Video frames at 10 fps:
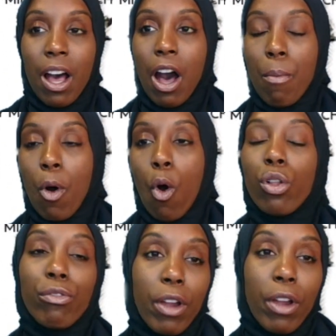
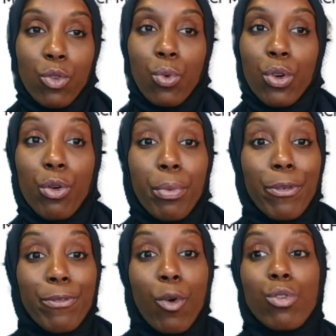all around the world
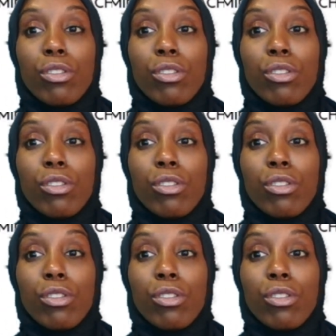before